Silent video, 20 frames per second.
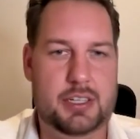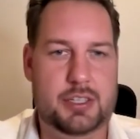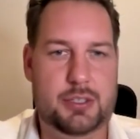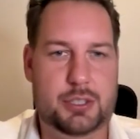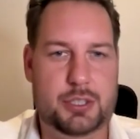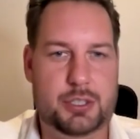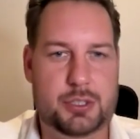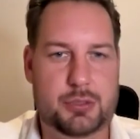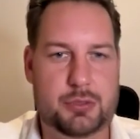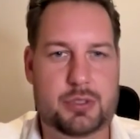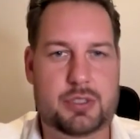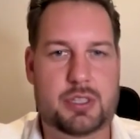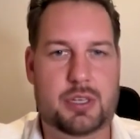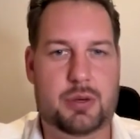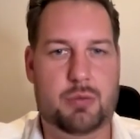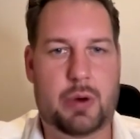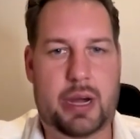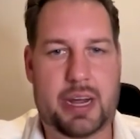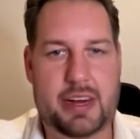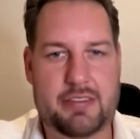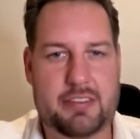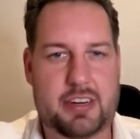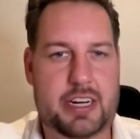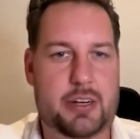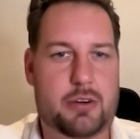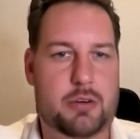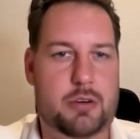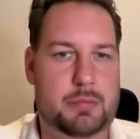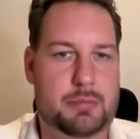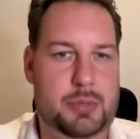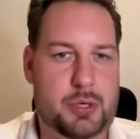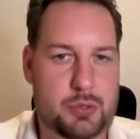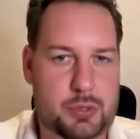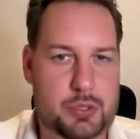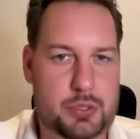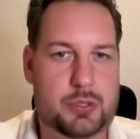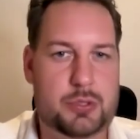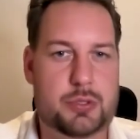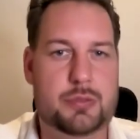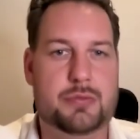to use a wi-fi or
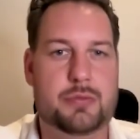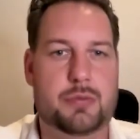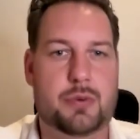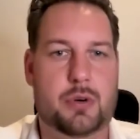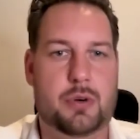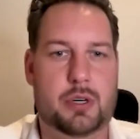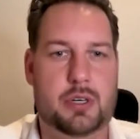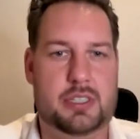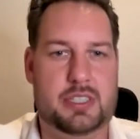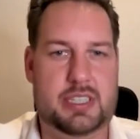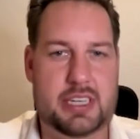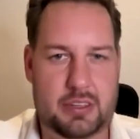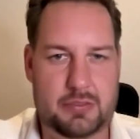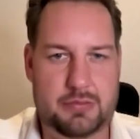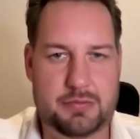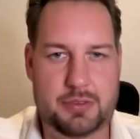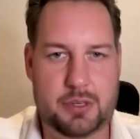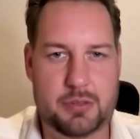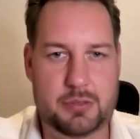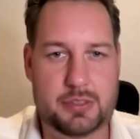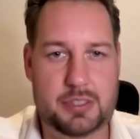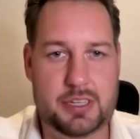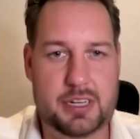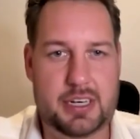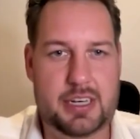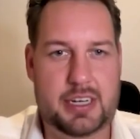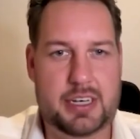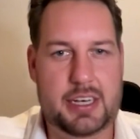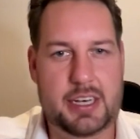bluetooth or a cell phone mm-hmm.